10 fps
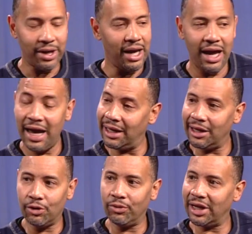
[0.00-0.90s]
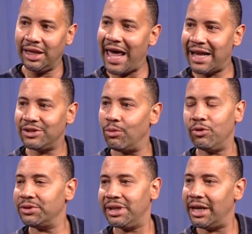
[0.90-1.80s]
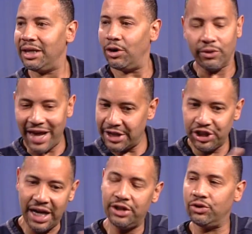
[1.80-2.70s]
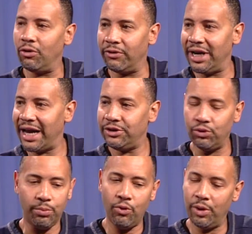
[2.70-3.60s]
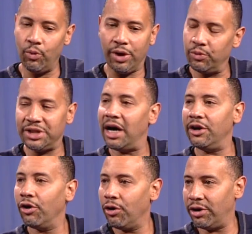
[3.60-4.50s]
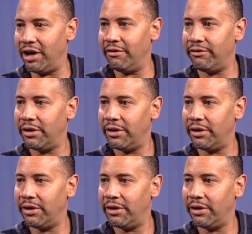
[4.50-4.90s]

Right. And literally that's almost, you know, that changed overnight to a point where it was unheard of.